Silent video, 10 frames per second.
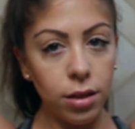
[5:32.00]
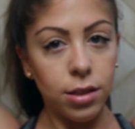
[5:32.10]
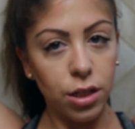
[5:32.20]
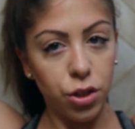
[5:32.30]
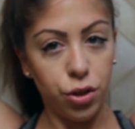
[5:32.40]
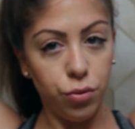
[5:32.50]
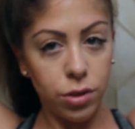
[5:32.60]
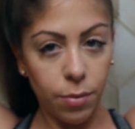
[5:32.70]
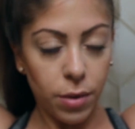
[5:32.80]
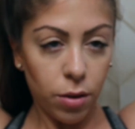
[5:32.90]
let's like do
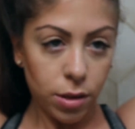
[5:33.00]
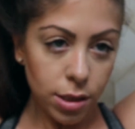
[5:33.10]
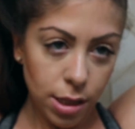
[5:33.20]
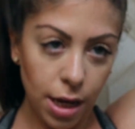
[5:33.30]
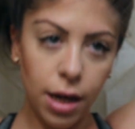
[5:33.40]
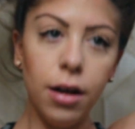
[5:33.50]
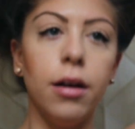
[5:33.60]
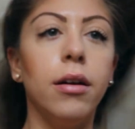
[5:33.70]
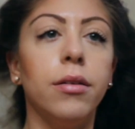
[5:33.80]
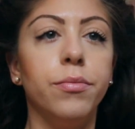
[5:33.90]
something with this hair.
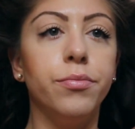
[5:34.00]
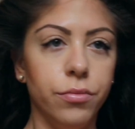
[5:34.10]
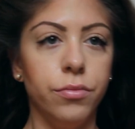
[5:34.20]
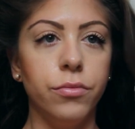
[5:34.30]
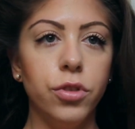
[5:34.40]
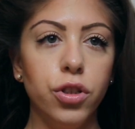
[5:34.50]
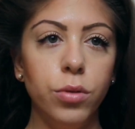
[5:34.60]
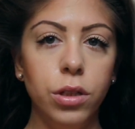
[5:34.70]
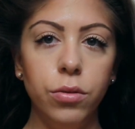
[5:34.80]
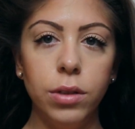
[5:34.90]
What should we
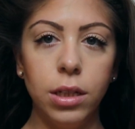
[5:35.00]
do with